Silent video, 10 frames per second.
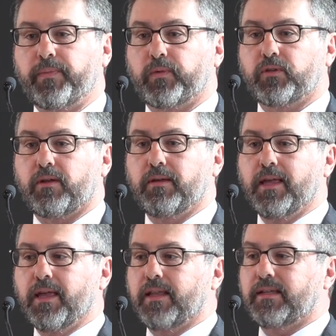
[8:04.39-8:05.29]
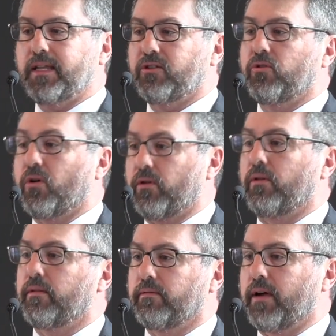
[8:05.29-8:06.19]
So tin's not
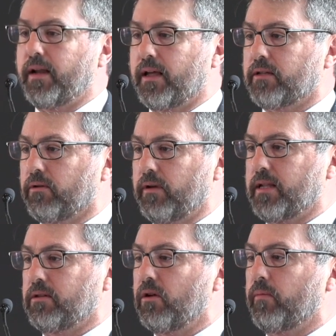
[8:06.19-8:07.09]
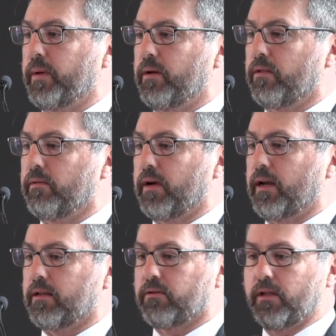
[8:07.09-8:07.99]
on the radar screen, has not been on the
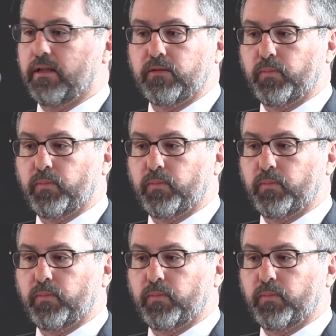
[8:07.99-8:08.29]
radar screen.